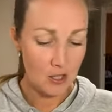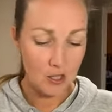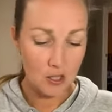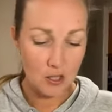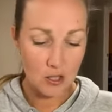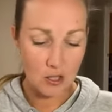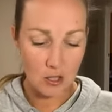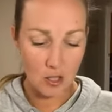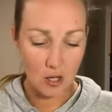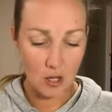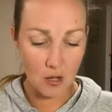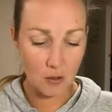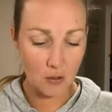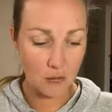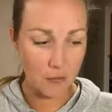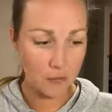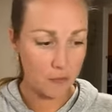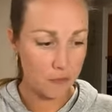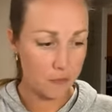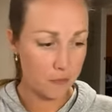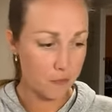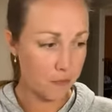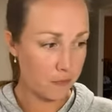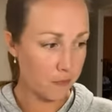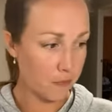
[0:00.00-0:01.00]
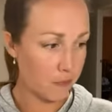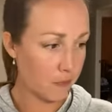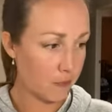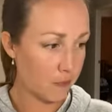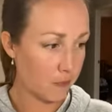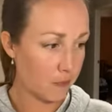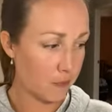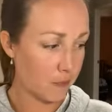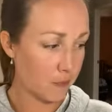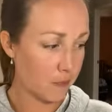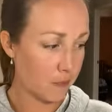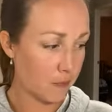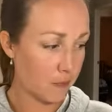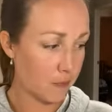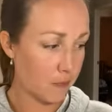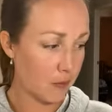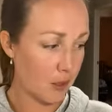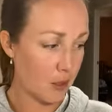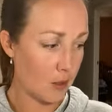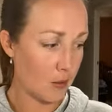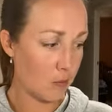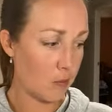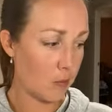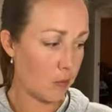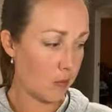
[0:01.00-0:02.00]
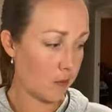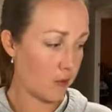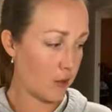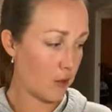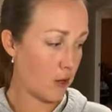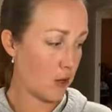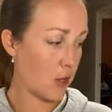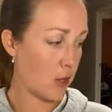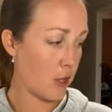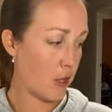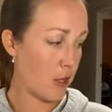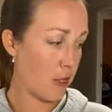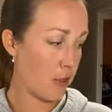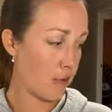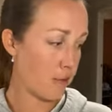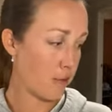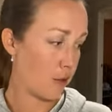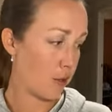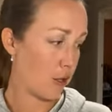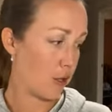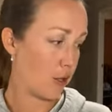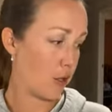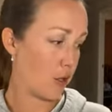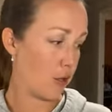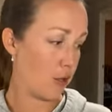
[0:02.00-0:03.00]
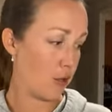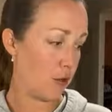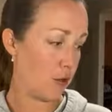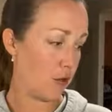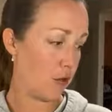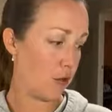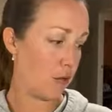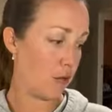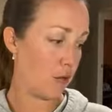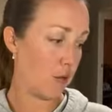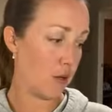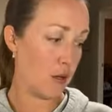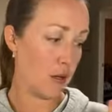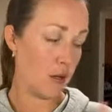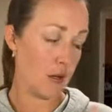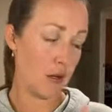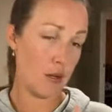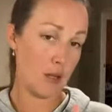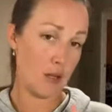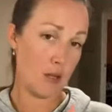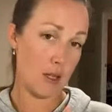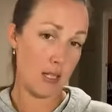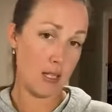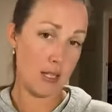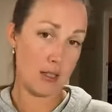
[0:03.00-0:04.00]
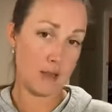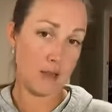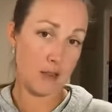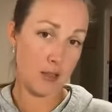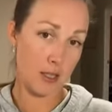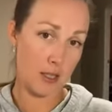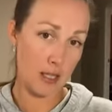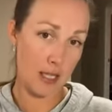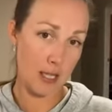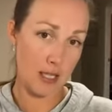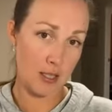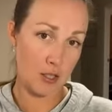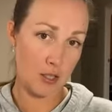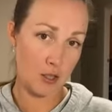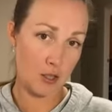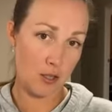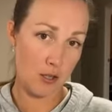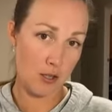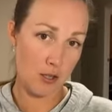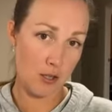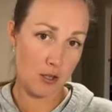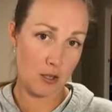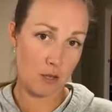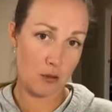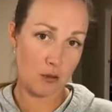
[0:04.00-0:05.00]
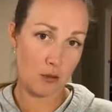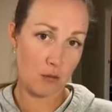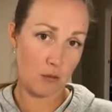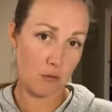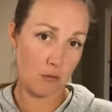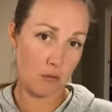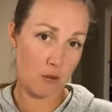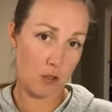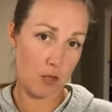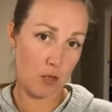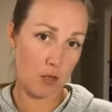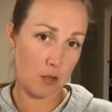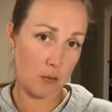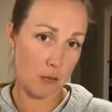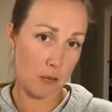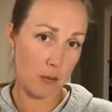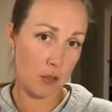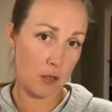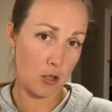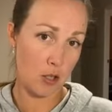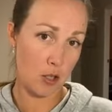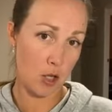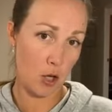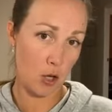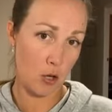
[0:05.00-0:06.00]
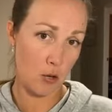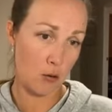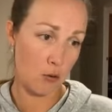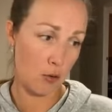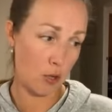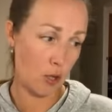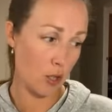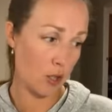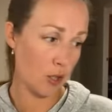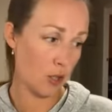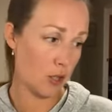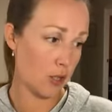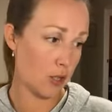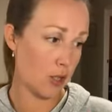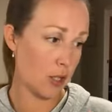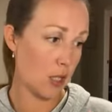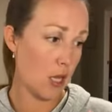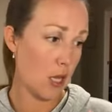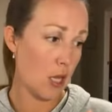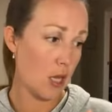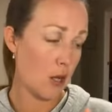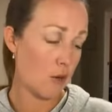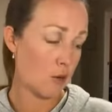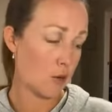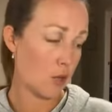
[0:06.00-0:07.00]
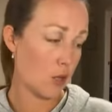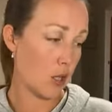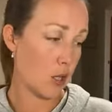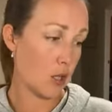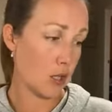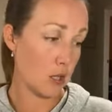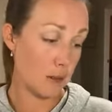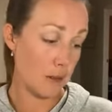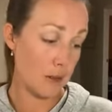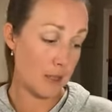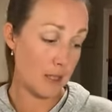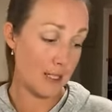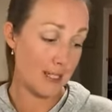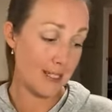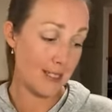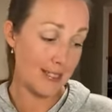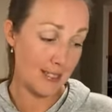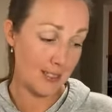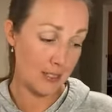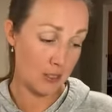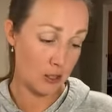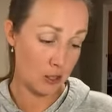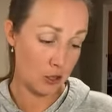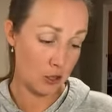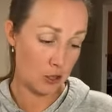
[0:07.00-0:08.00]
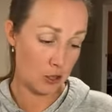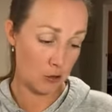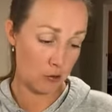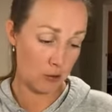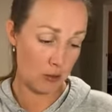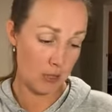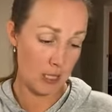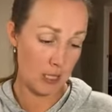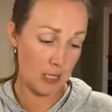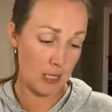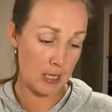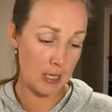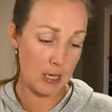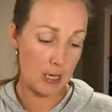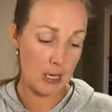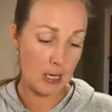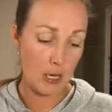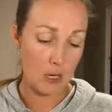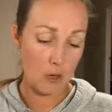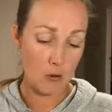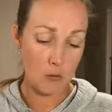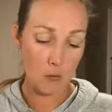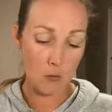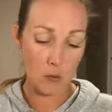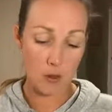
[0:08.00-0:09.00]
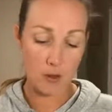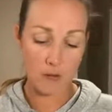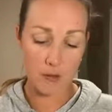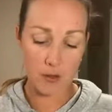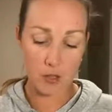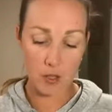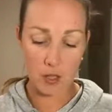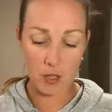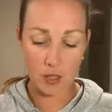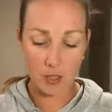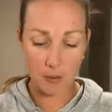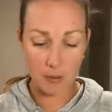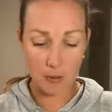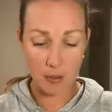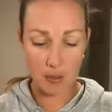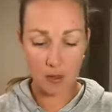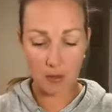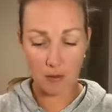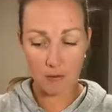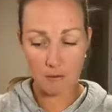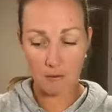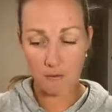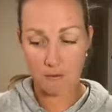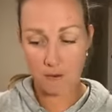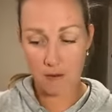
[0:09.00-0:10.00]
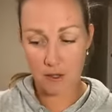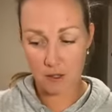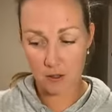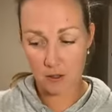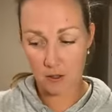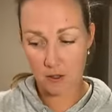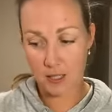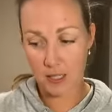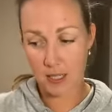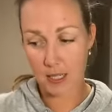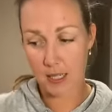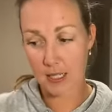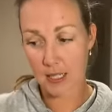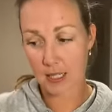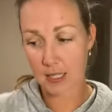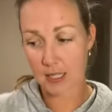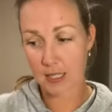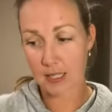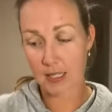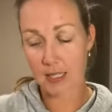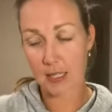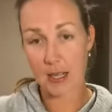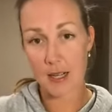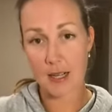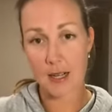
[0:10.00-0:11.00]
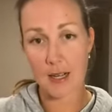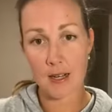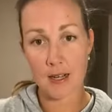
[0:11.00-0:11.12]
So, we've gone through the different cleansers. We've talked about the toners. We've talked about the sunscreen. We've talked about the various